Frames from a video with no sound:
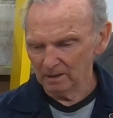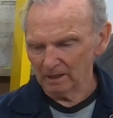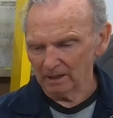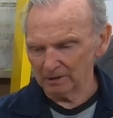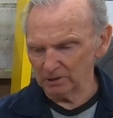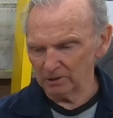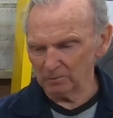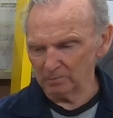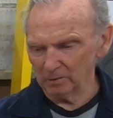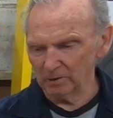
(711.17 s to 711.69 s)
I
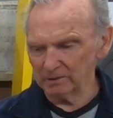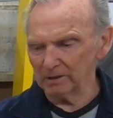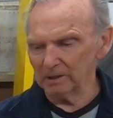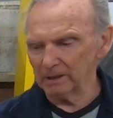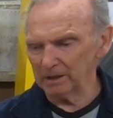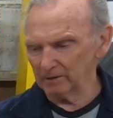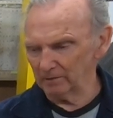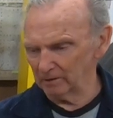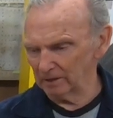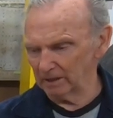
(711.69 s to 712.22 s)
just wanted to
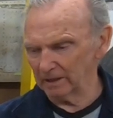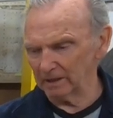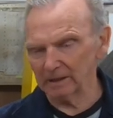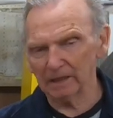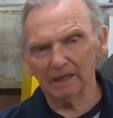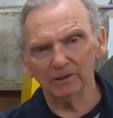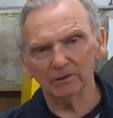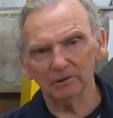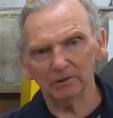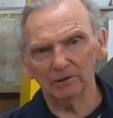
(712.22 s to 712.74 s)
leave it like
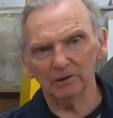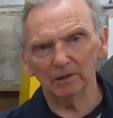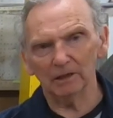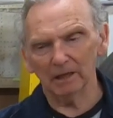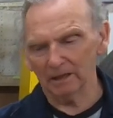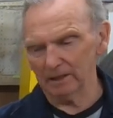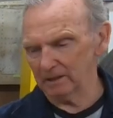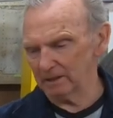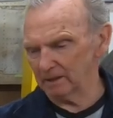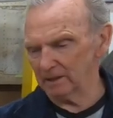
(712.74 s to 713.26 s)
that so you
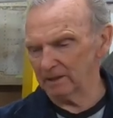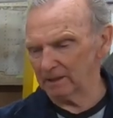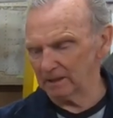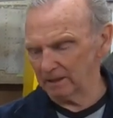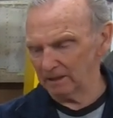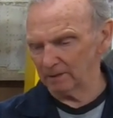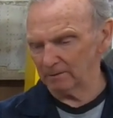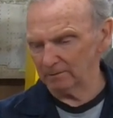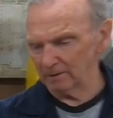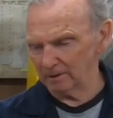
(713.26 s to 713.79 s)
guys could
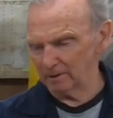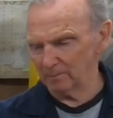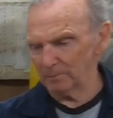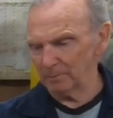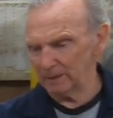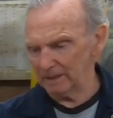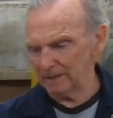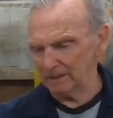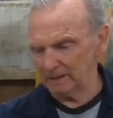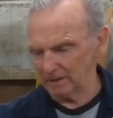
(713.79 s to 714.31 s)
see it in
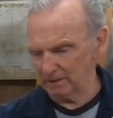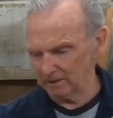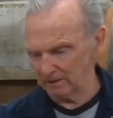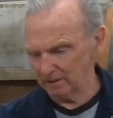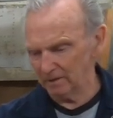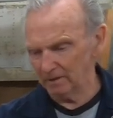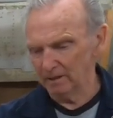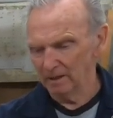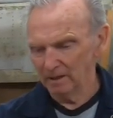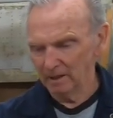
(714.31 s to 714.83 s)
pieces
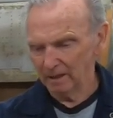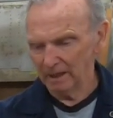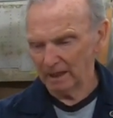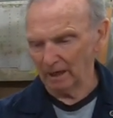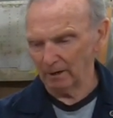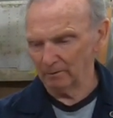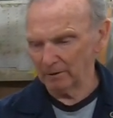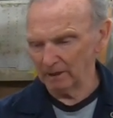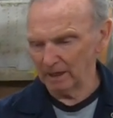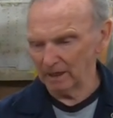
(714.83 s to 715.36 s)
and
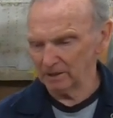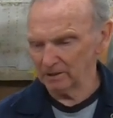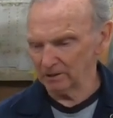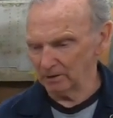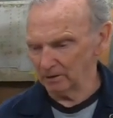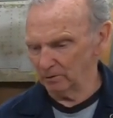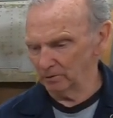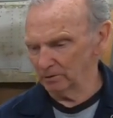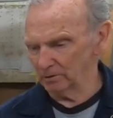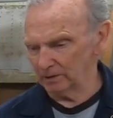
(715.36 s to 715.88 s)
how it
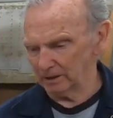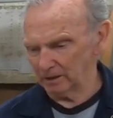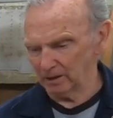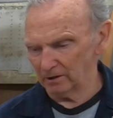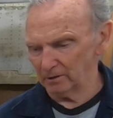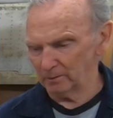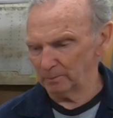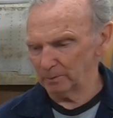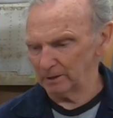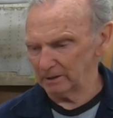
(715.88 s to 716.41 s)
actually goes
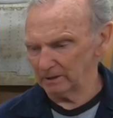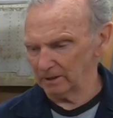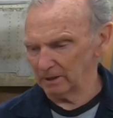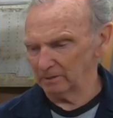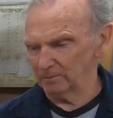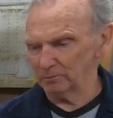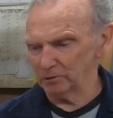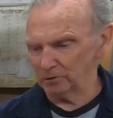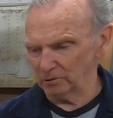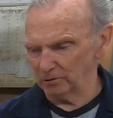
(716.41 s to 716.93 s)
together, because
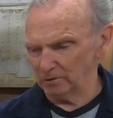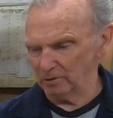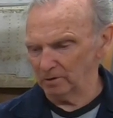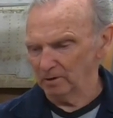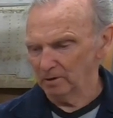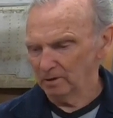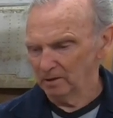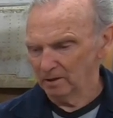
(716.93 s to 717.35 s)
I'm sure